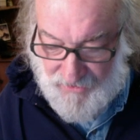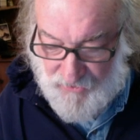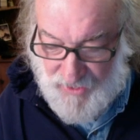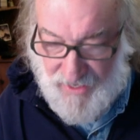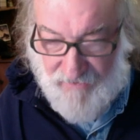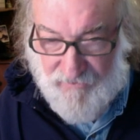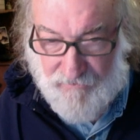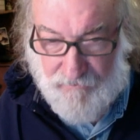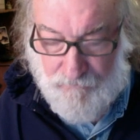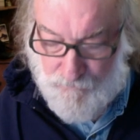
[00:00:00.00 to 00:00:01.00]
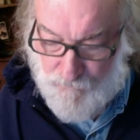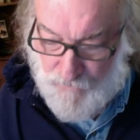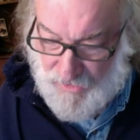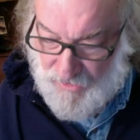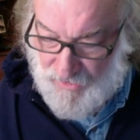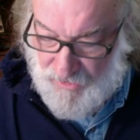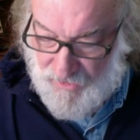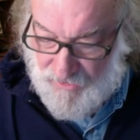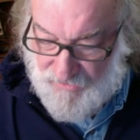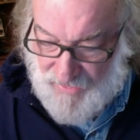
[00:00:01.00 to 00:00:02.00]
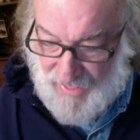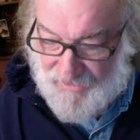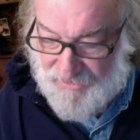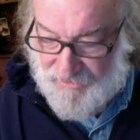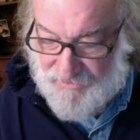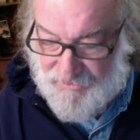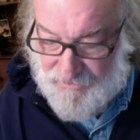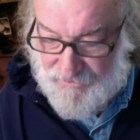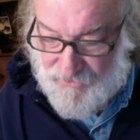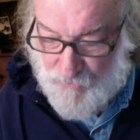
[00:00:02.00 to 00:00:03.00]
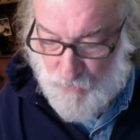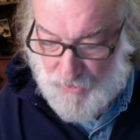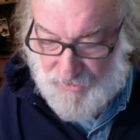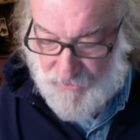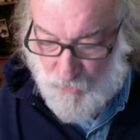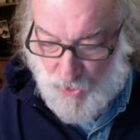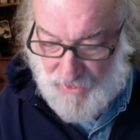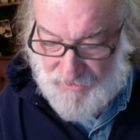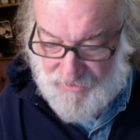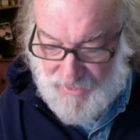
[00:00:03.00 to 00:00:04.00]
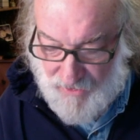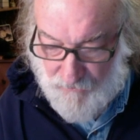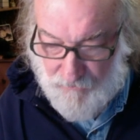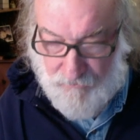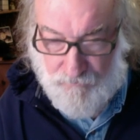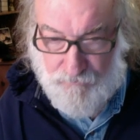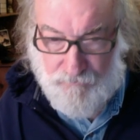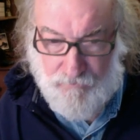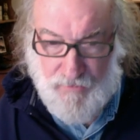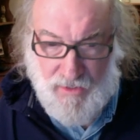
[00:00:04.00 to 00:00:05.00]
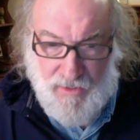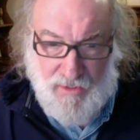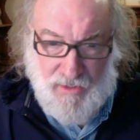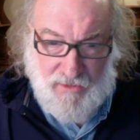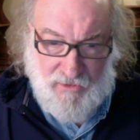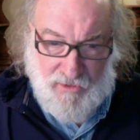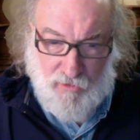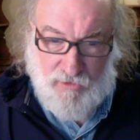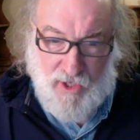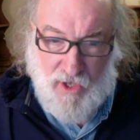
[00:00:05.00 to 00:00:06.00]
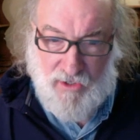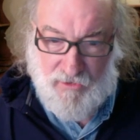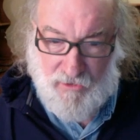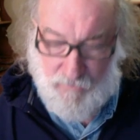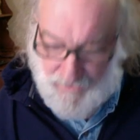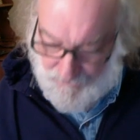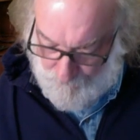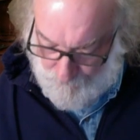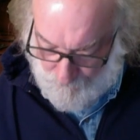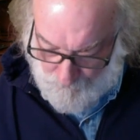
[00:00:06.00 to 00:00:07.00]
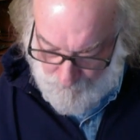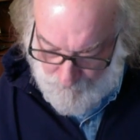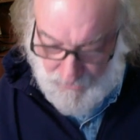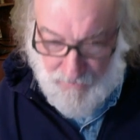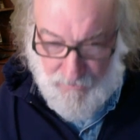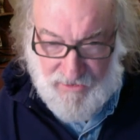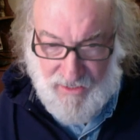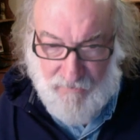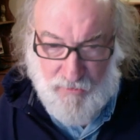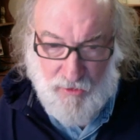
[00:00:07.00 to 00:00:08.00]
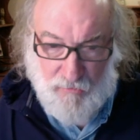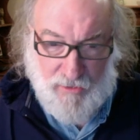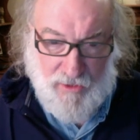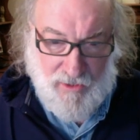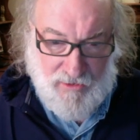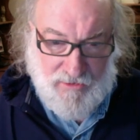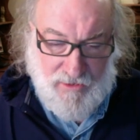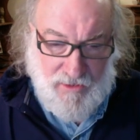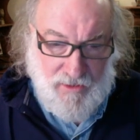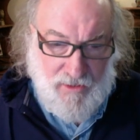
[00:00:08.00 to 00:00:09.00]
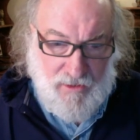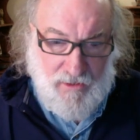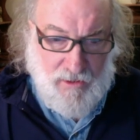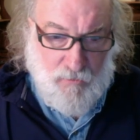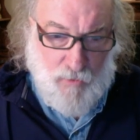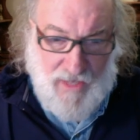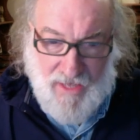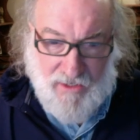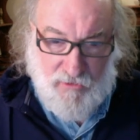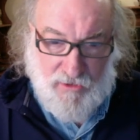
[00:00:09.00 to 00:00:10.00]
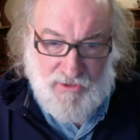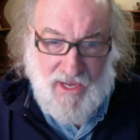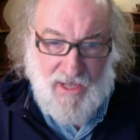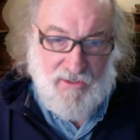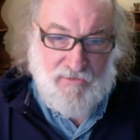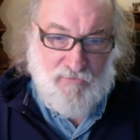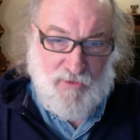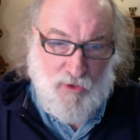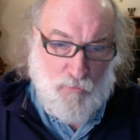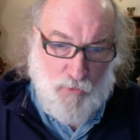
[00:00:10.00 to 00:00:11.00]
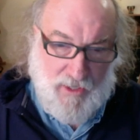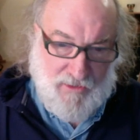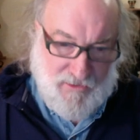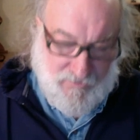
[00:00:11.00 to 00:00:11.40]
into heaven? That is to bring Christ down. And then it goes on a little bit, but I'm going to stop there because we can't understand it if we don't break this